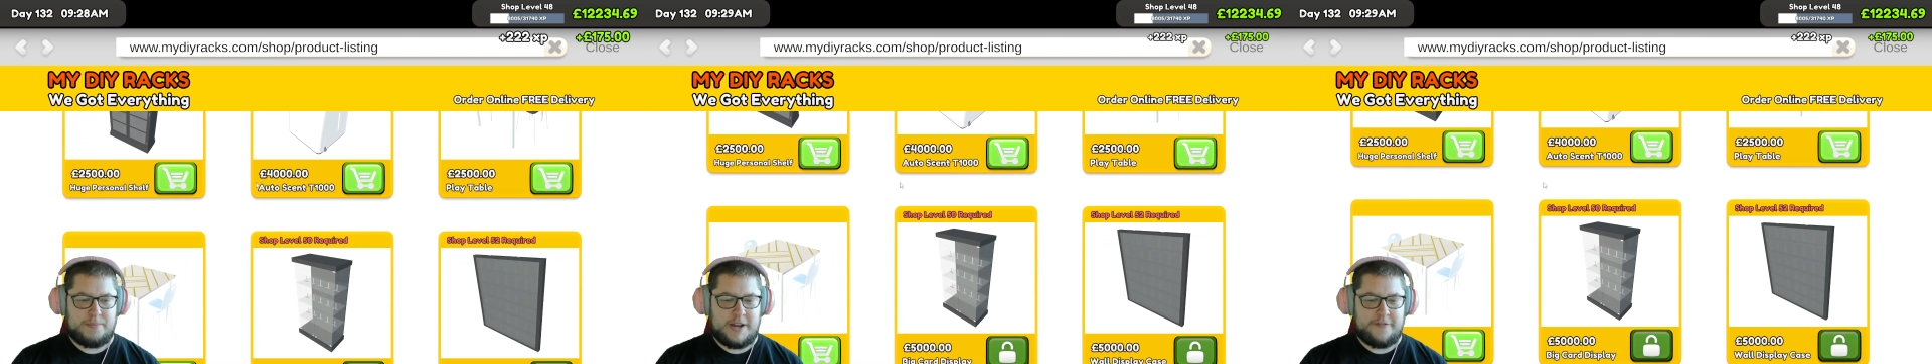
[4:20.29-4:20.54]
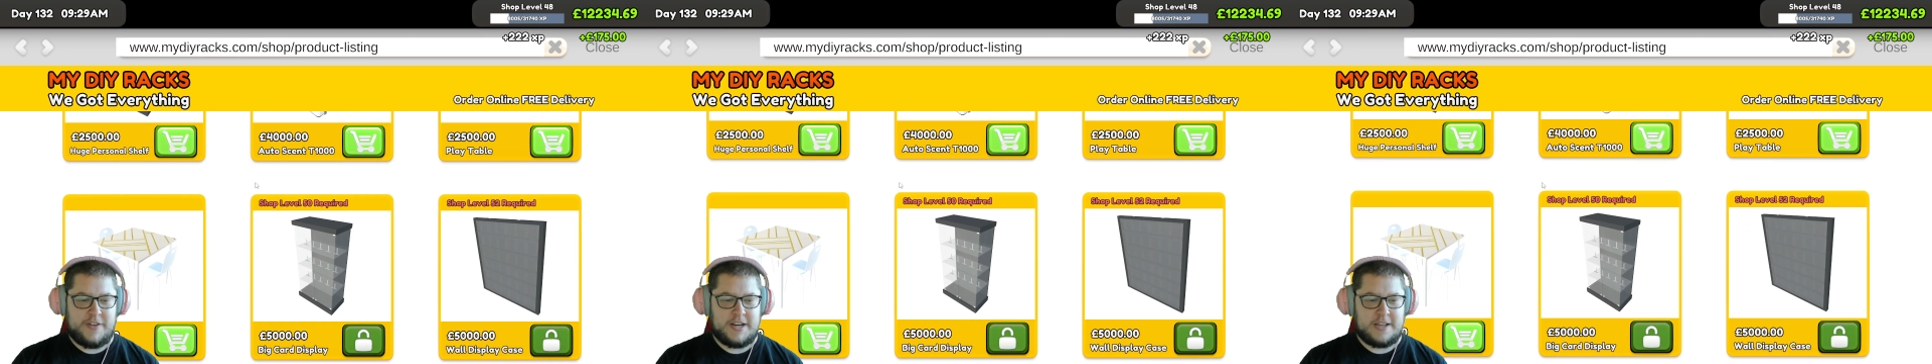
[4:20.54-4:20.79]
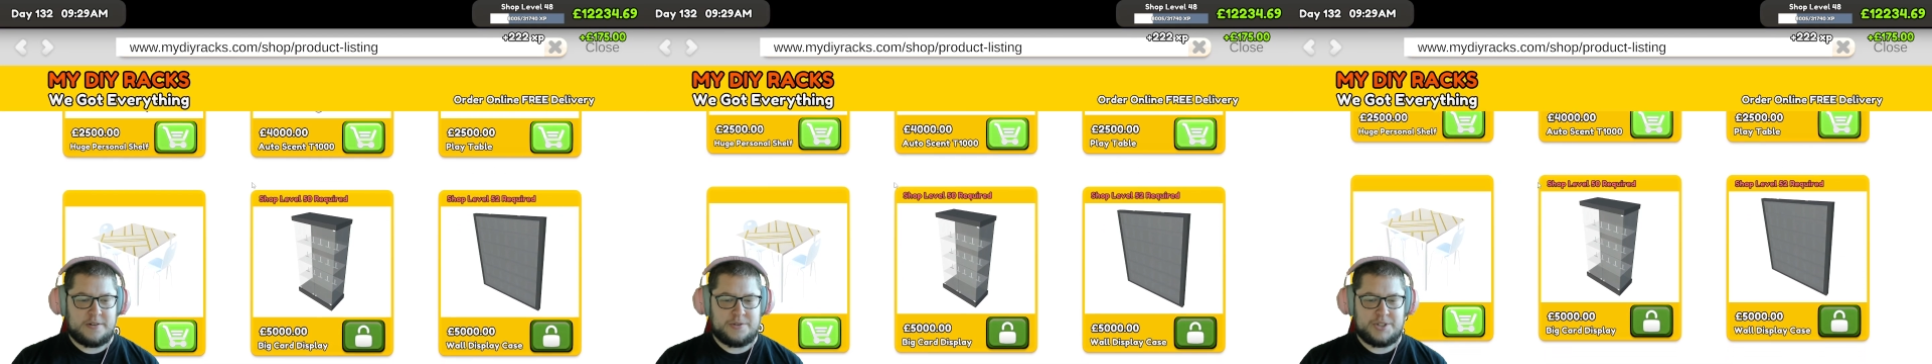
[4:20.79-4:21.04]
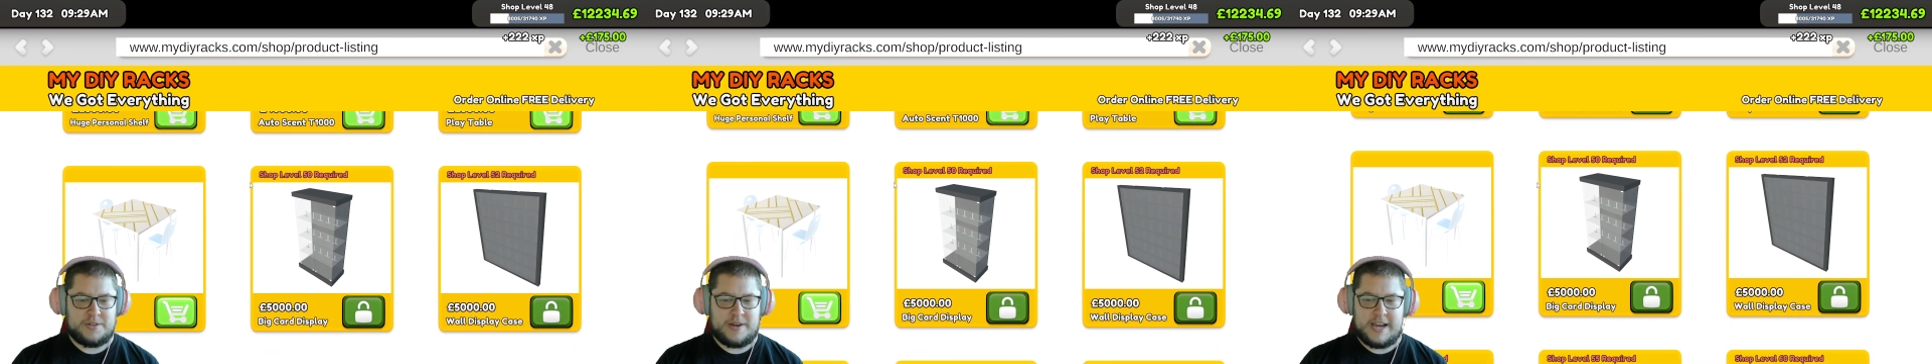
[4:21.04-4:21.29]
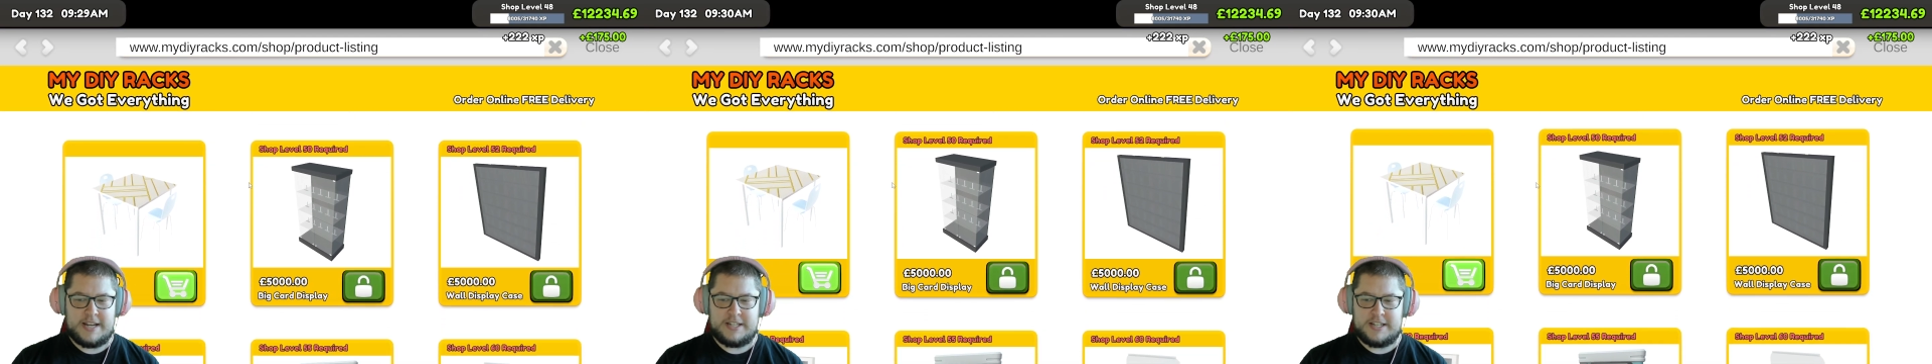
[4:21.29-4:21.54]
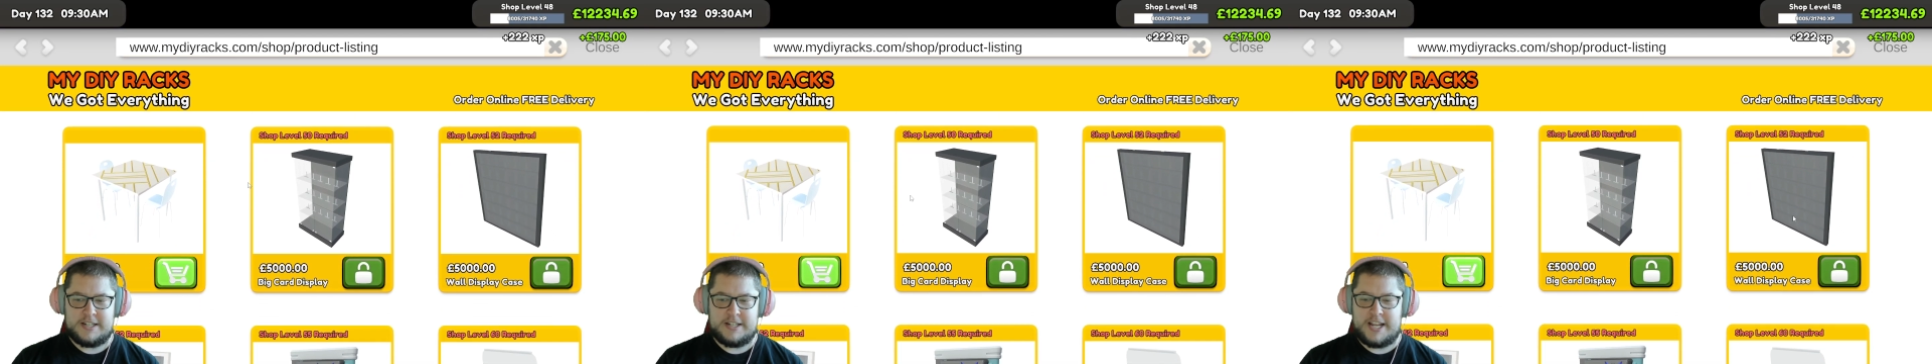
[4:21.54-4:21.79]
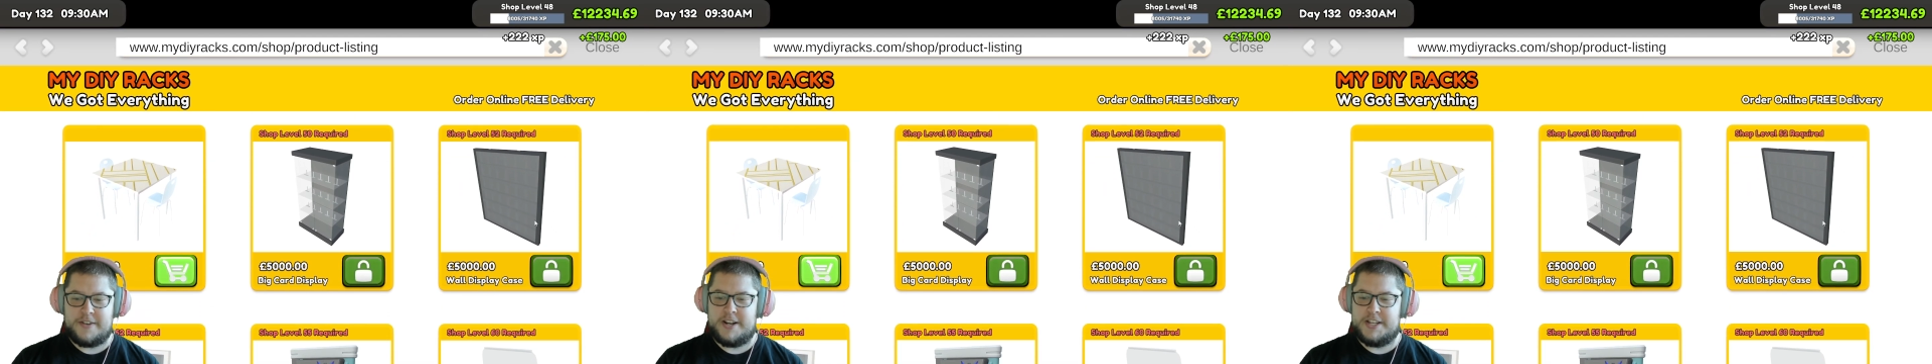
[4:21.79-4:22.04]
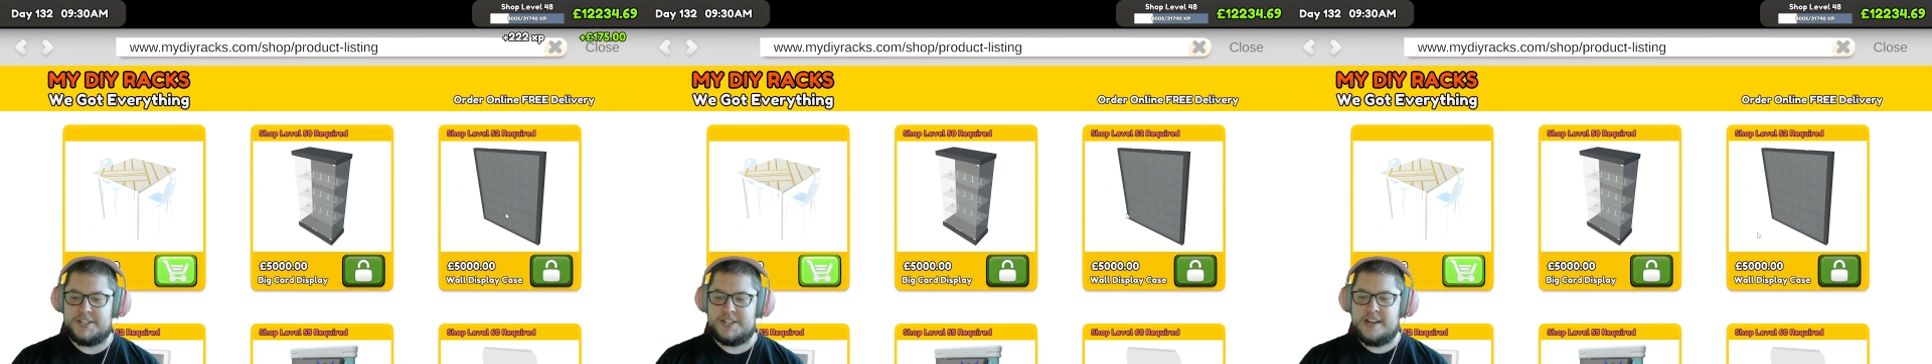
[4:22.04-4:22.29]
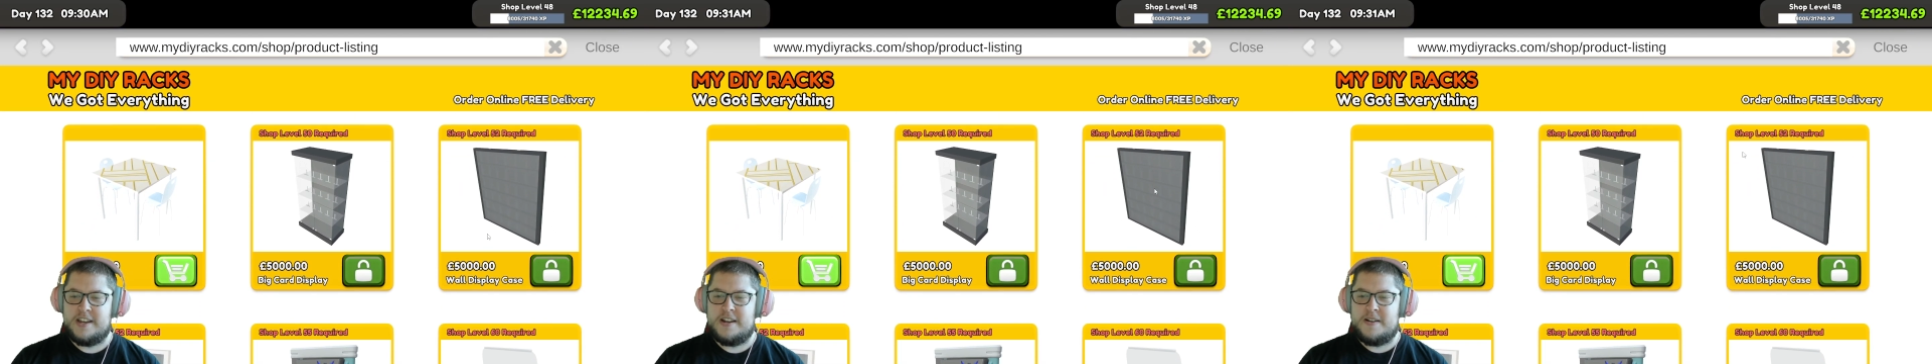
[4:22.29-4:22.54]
but I think they also added, there it is,